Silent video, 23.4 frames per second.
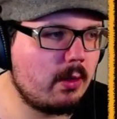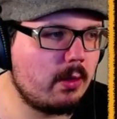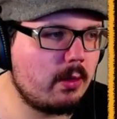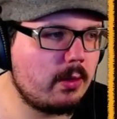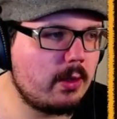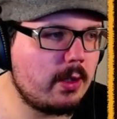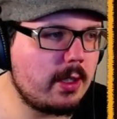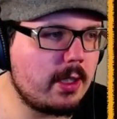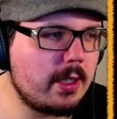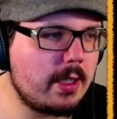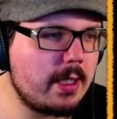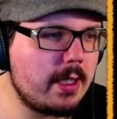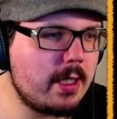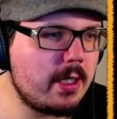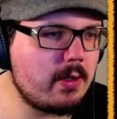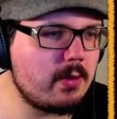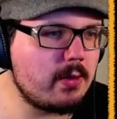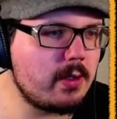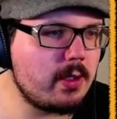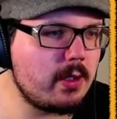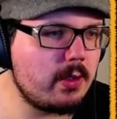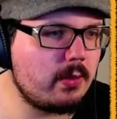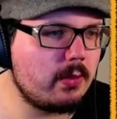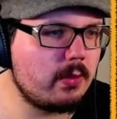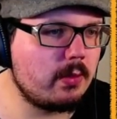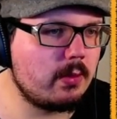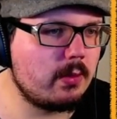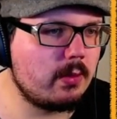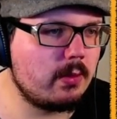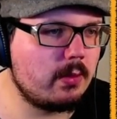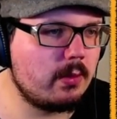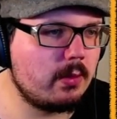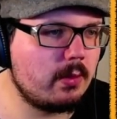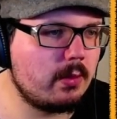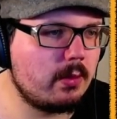You can hear it.
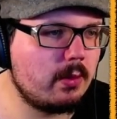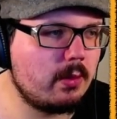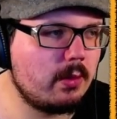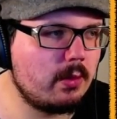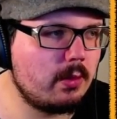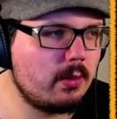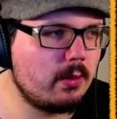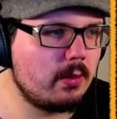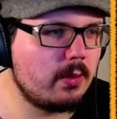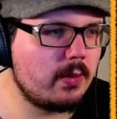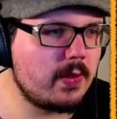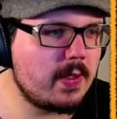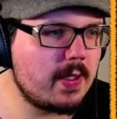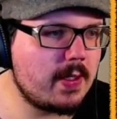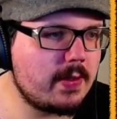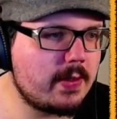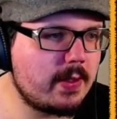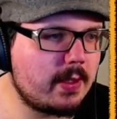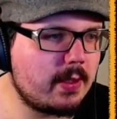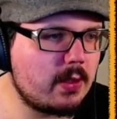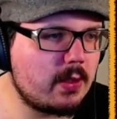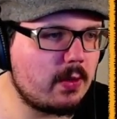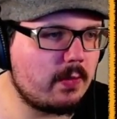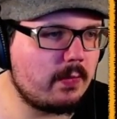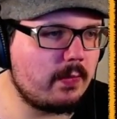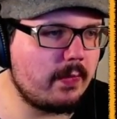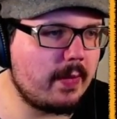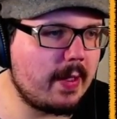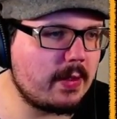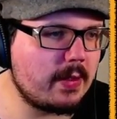Sounds like it's off in that